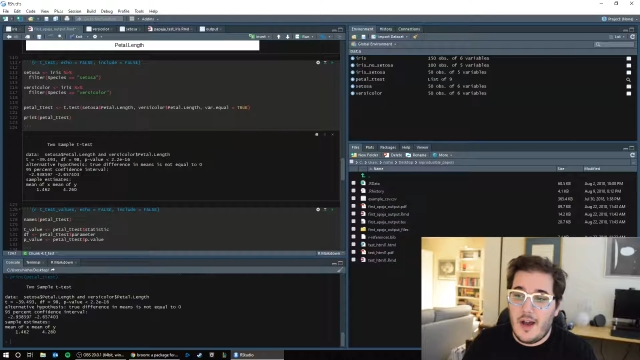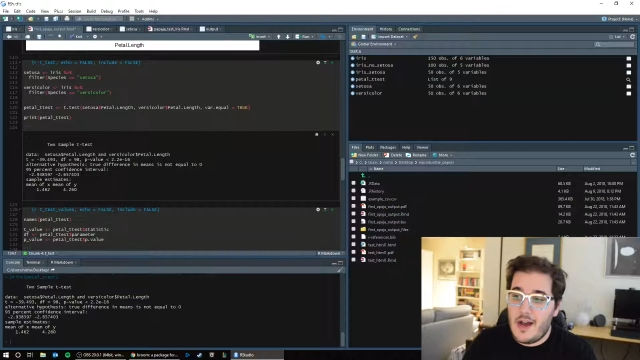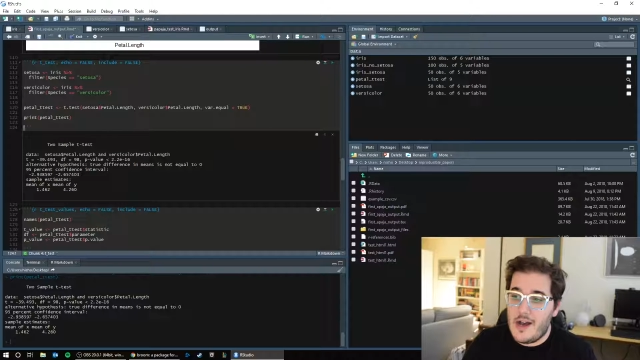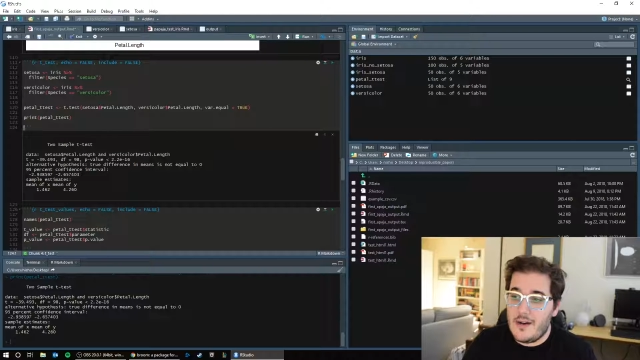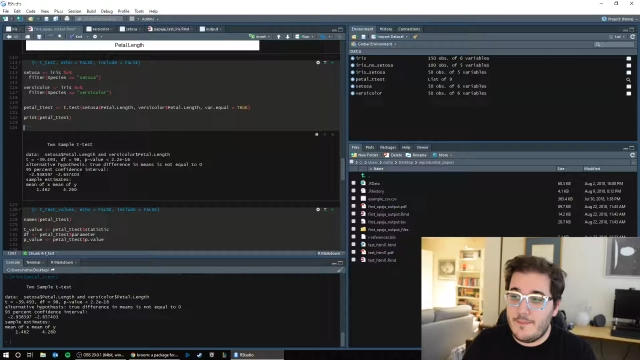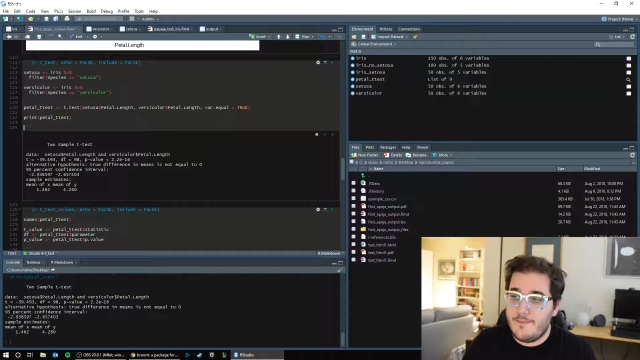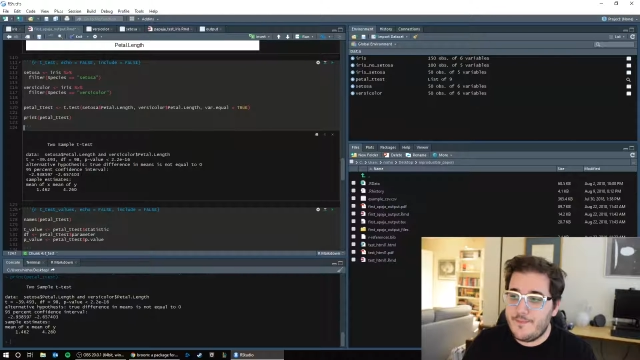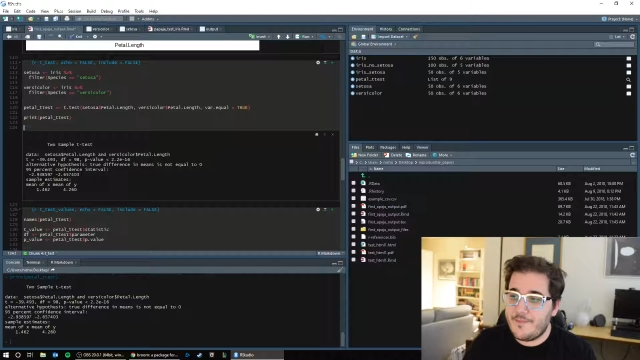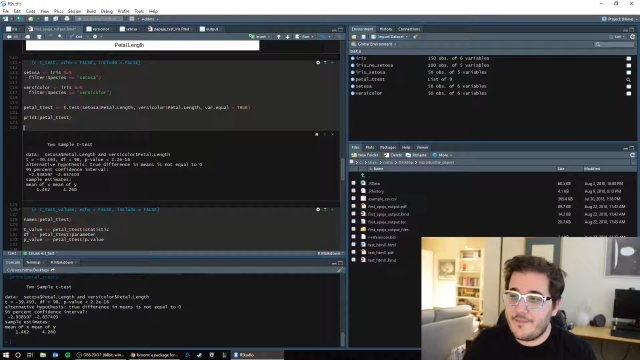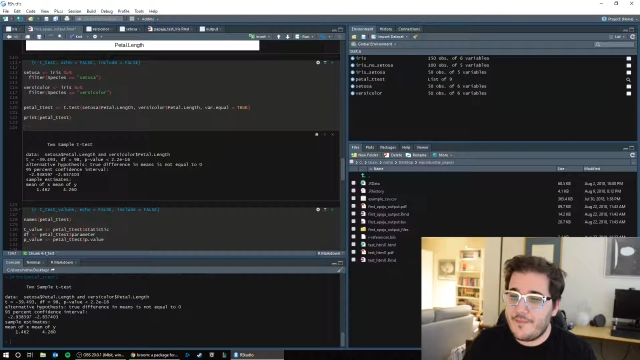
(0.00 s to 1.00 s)
Um,
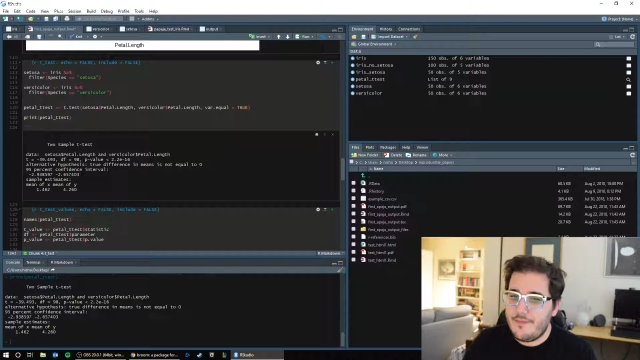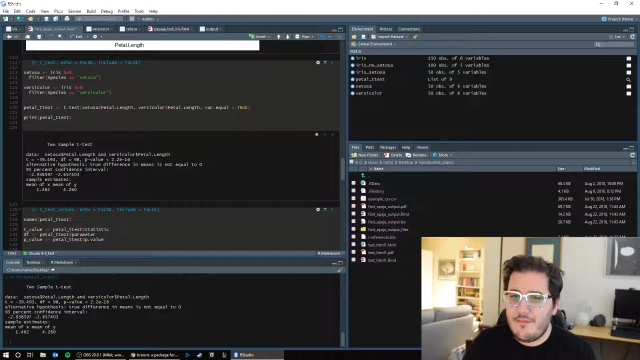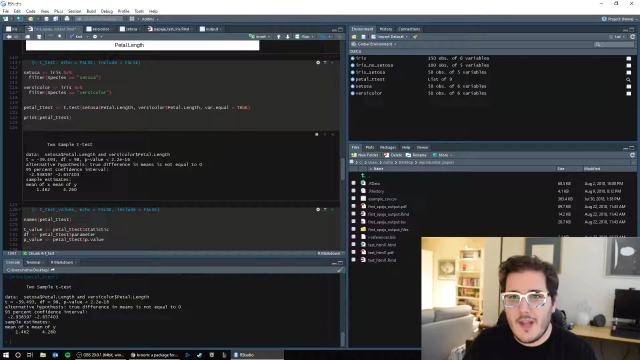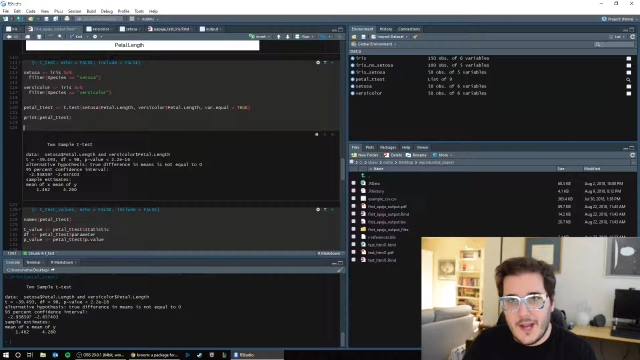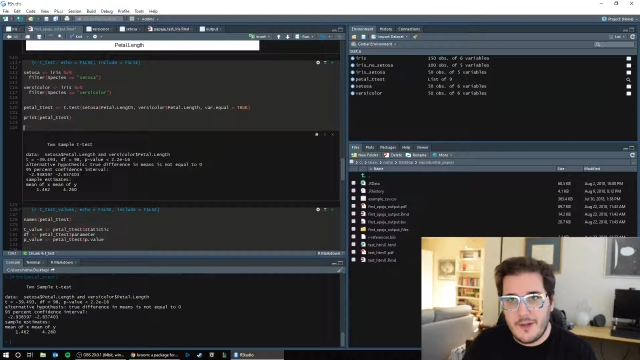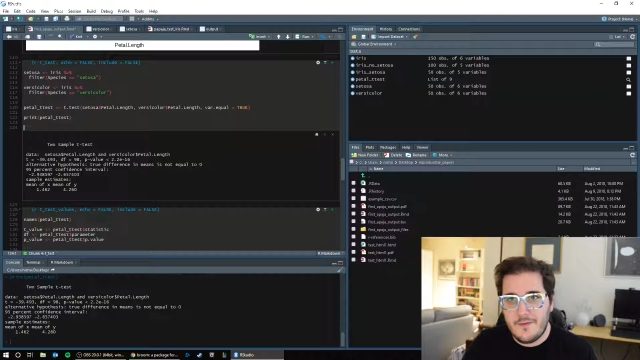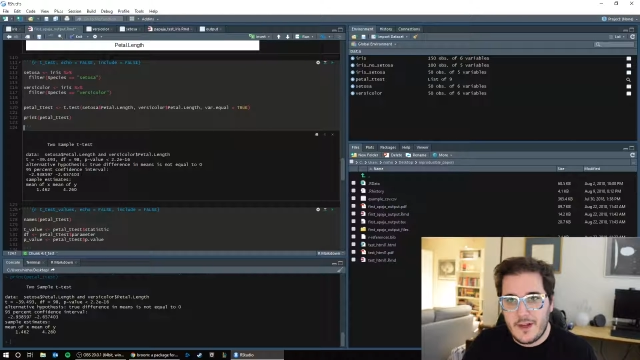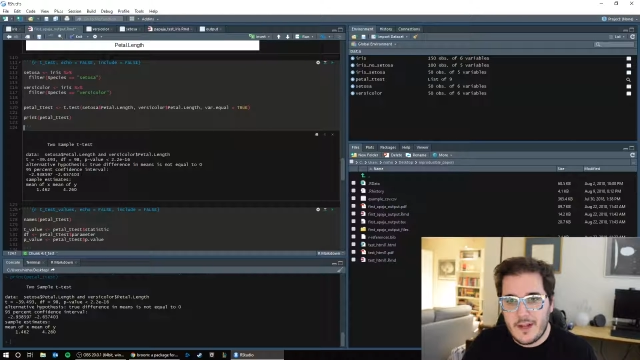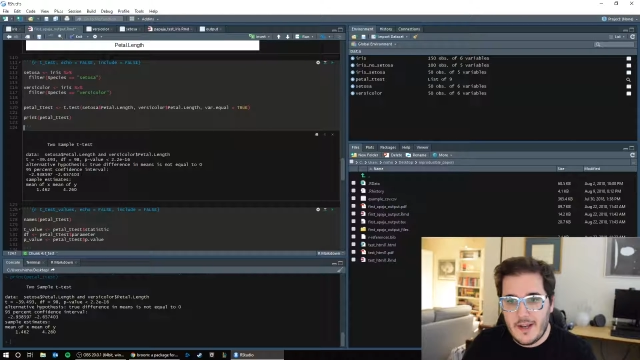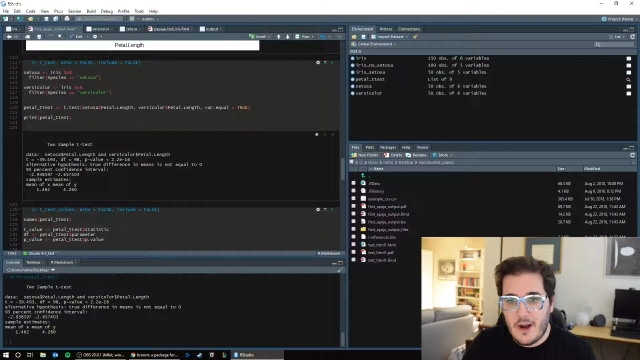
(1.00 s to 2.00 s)
and you've
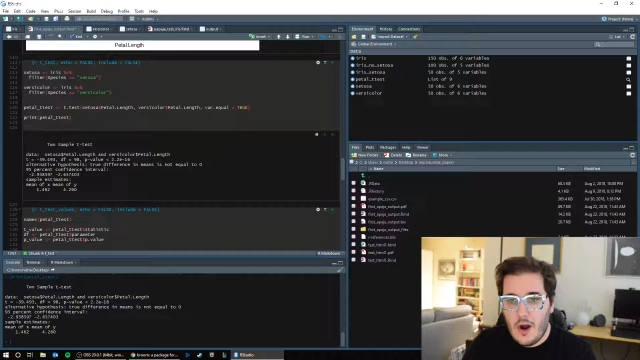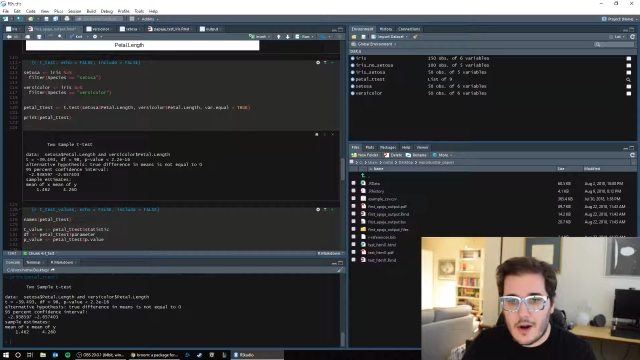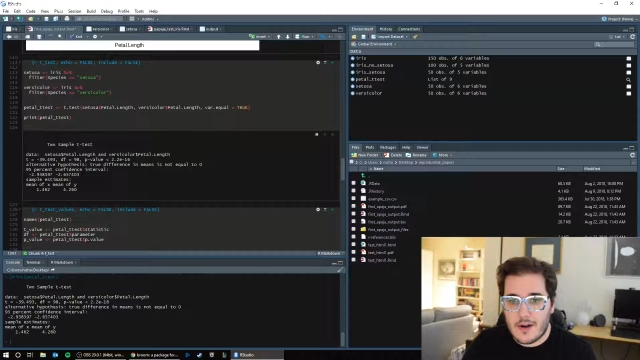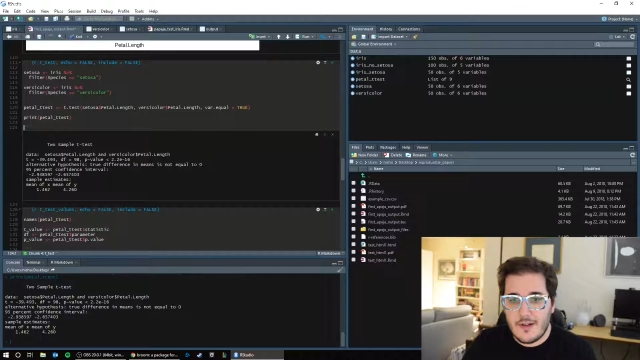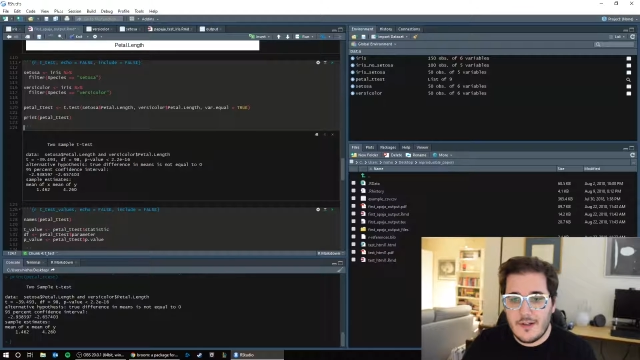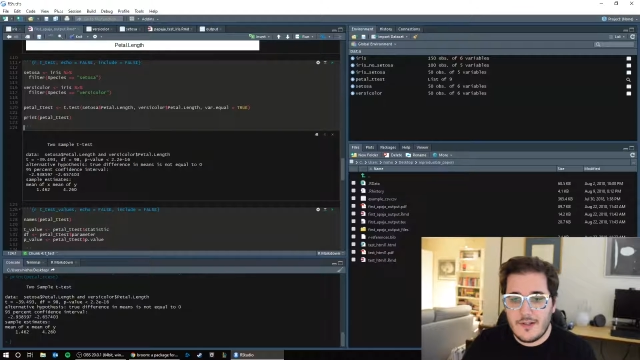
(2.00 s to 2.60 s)
done it in R.